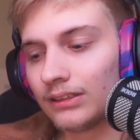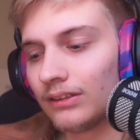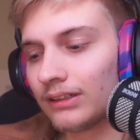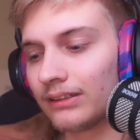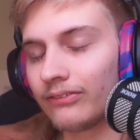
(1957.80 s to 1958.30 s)

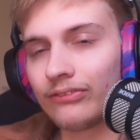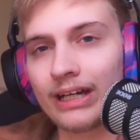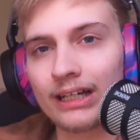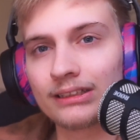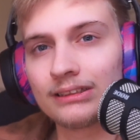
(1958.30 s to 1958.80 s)
Look at the
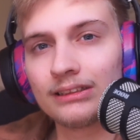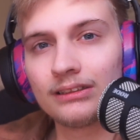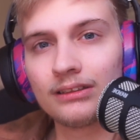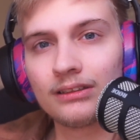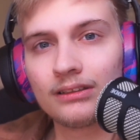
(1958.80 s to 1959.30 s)
facts.
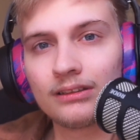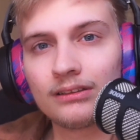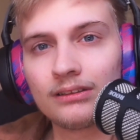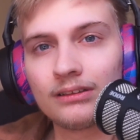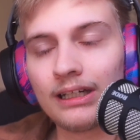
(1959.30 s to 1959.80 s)

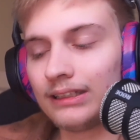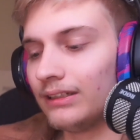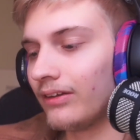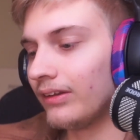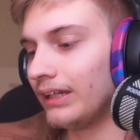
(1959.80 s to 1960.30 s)
At the
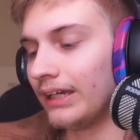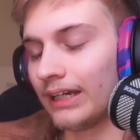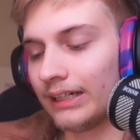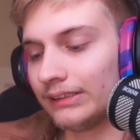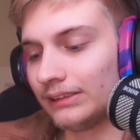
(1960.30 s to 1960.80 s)
end of the day,
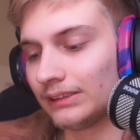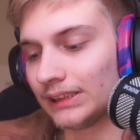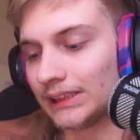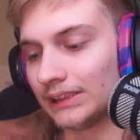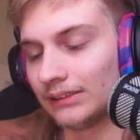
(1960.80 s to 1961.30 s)
I
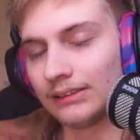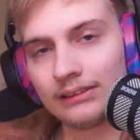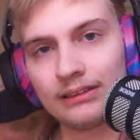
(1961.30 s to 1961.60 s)
I